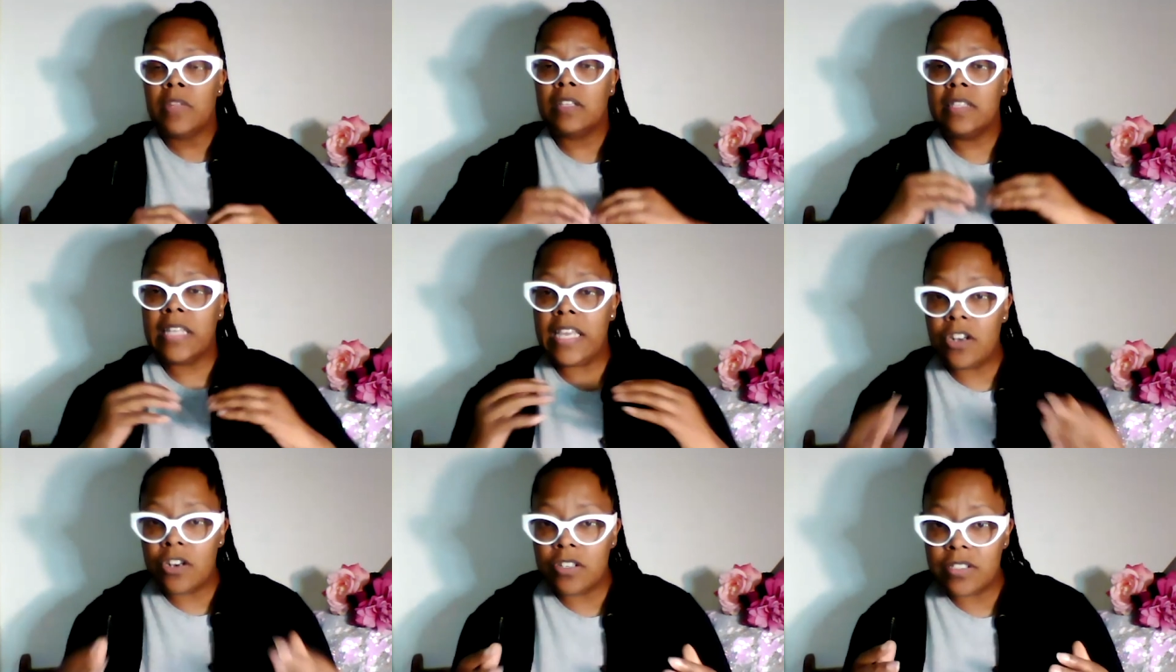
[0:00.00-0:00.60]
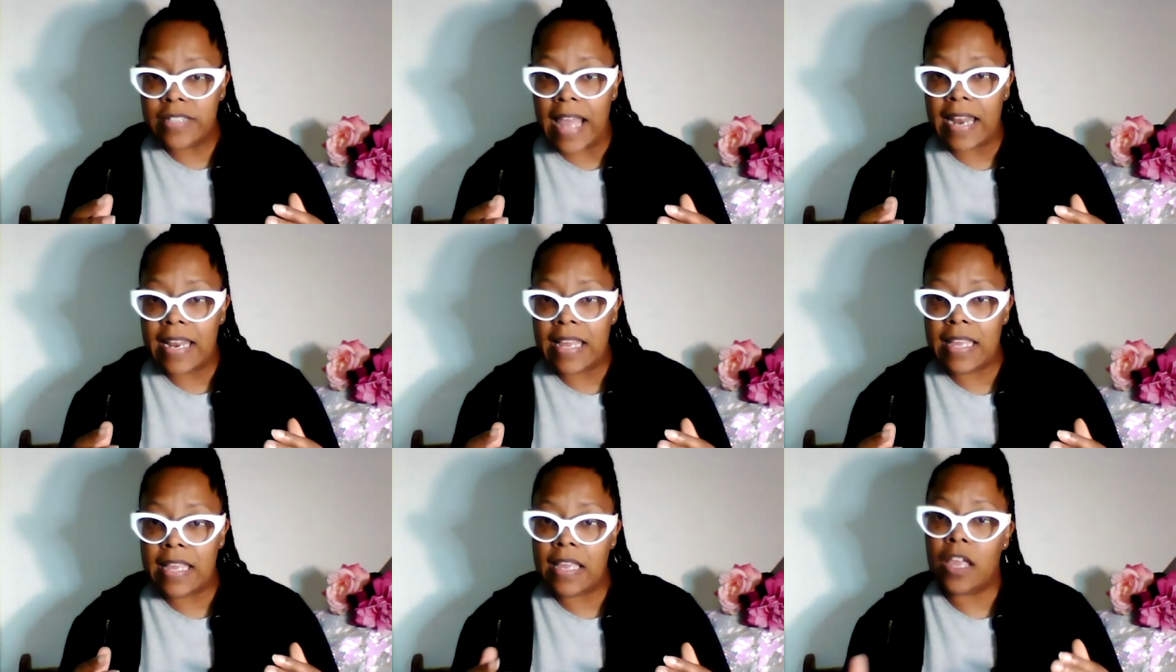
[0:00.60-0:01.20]
leaders that
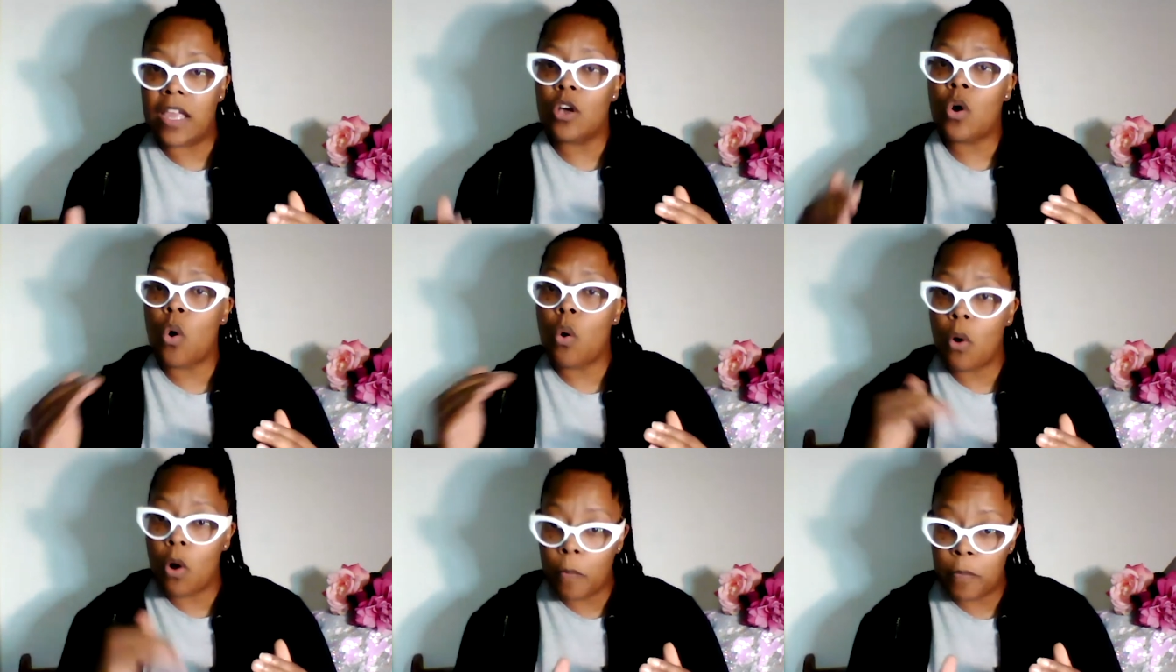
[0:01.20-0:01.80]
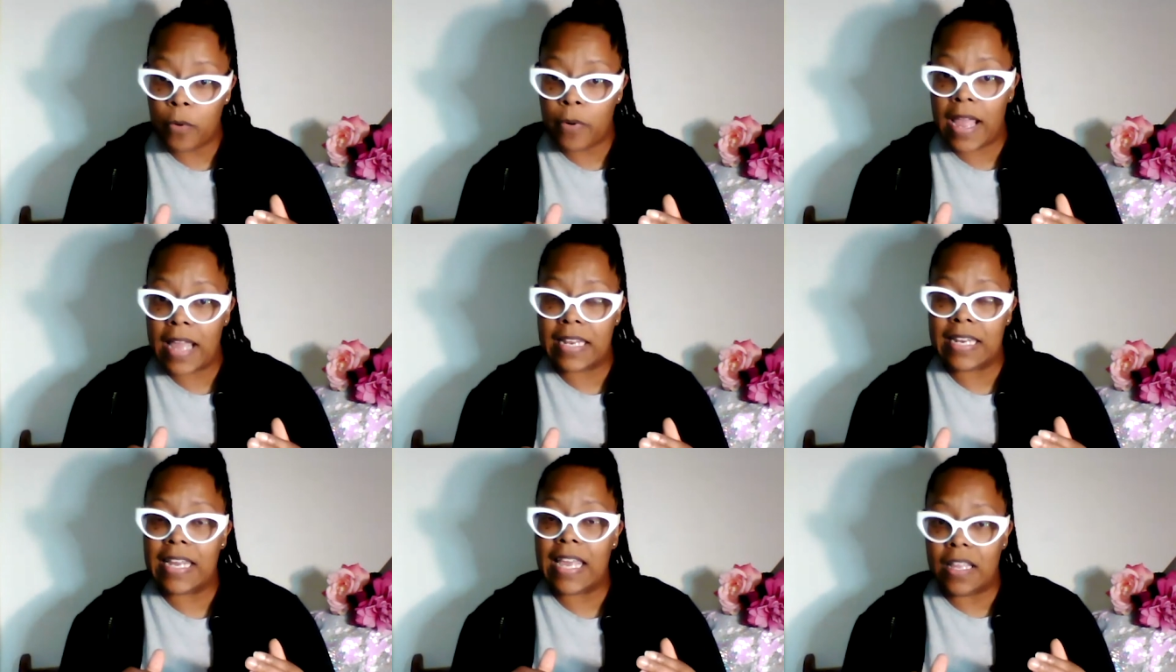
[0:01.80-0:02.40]
he
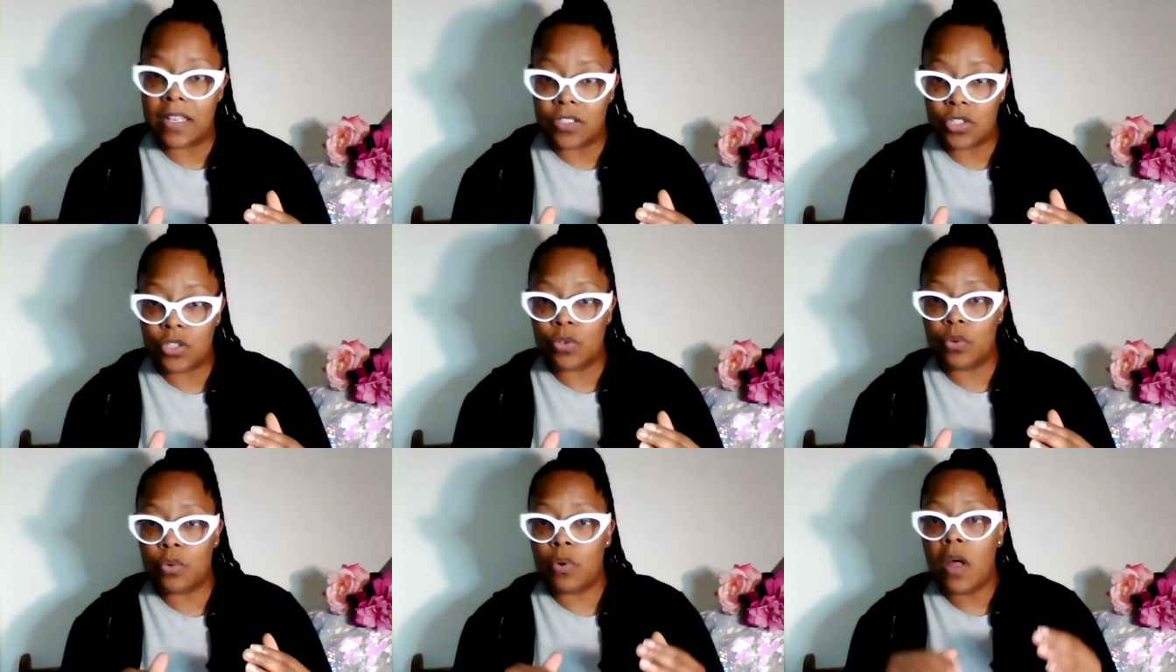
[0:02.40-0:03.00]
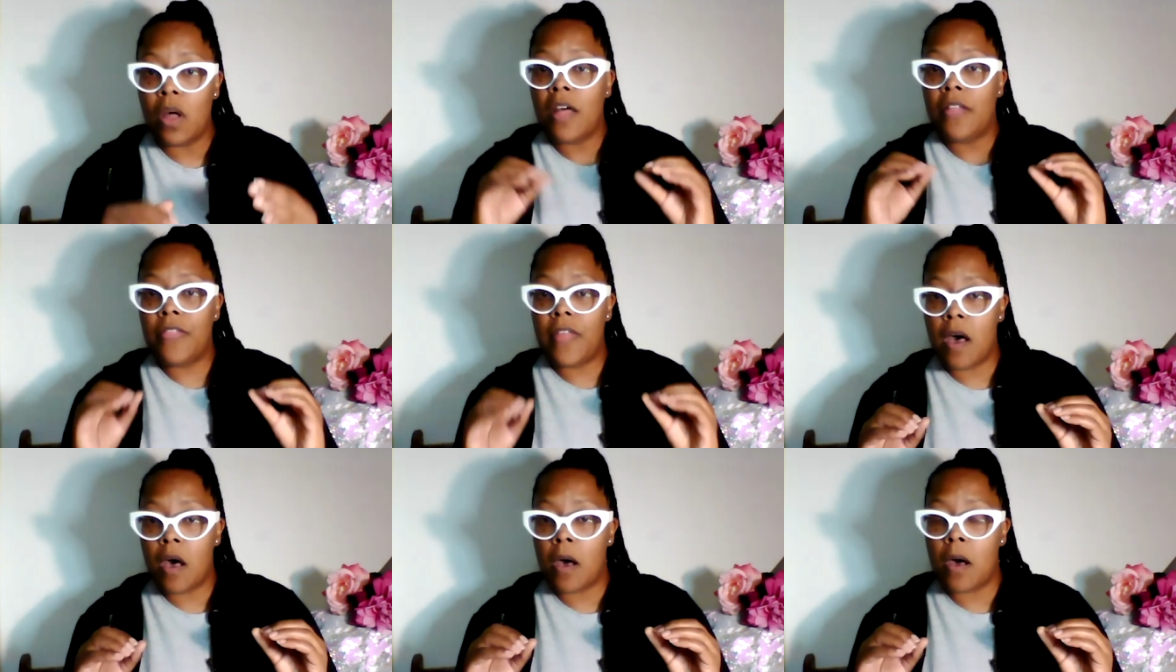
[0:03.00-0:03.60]
incorporated into
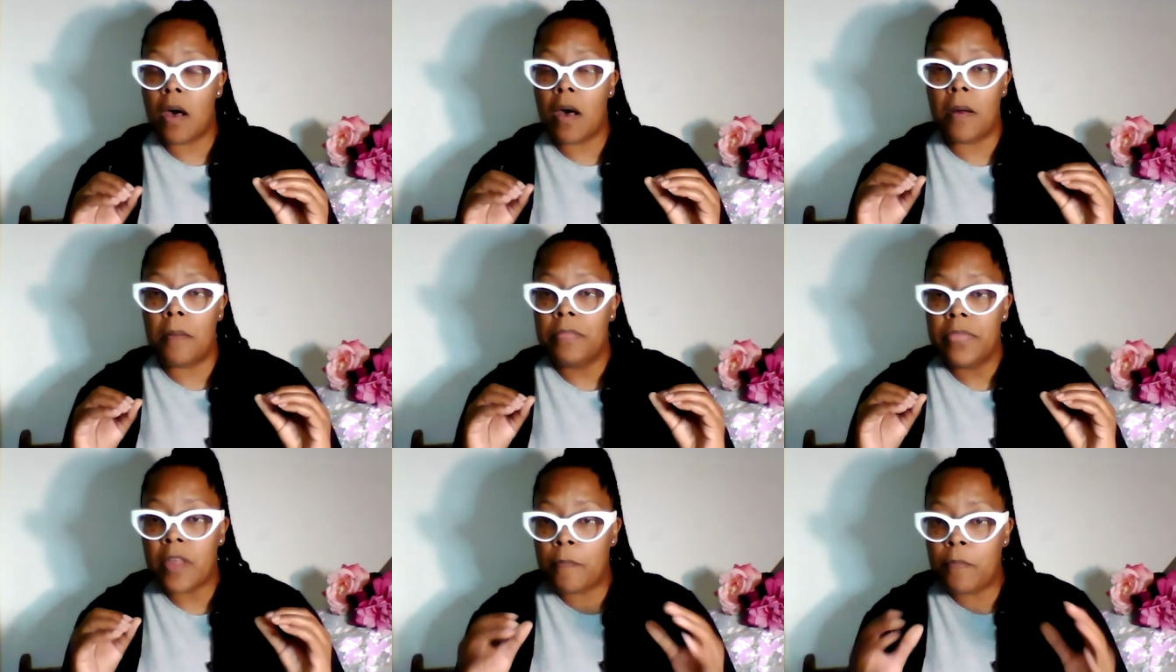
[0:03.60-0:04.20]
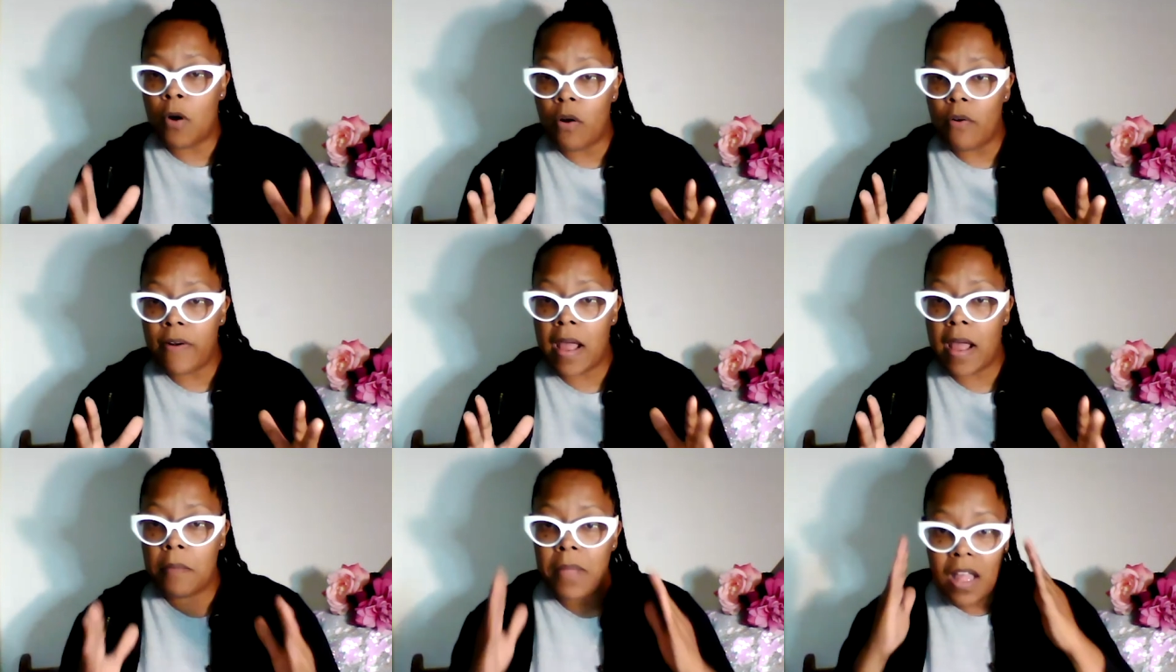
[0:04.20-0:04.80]
the the
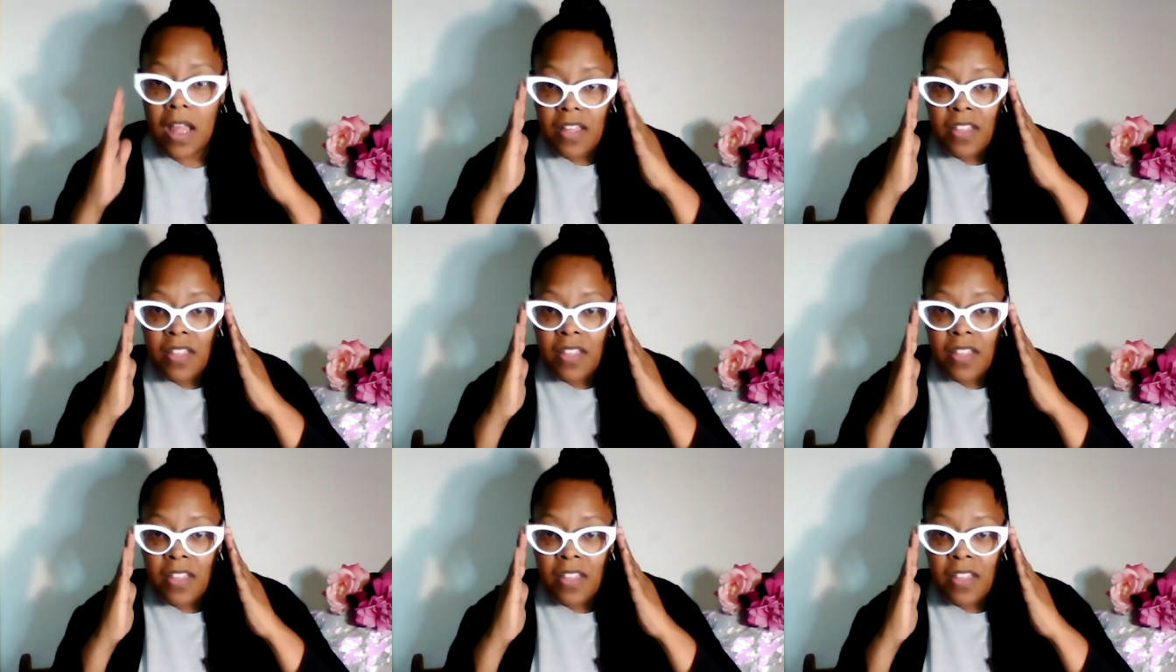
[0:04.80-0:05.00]
program